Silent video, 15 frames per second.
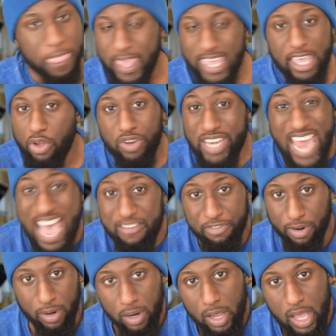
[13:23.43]
he'll
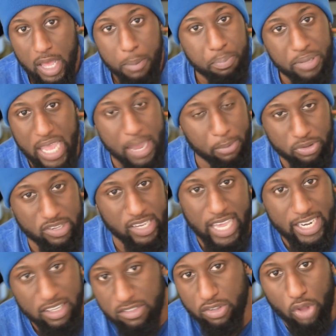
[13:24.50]
never be able to
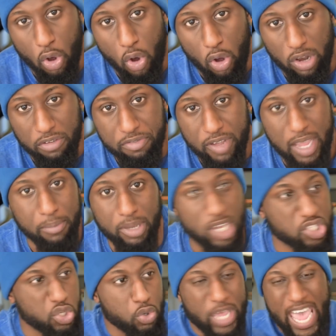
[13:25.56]
get into the Hall of Fame
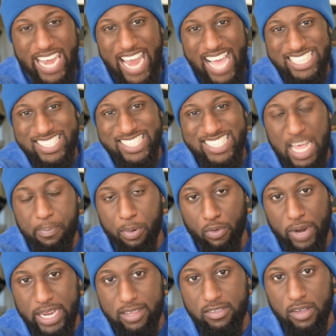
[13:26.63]
because you cannot
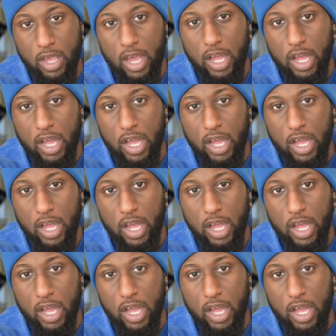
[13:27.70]
separate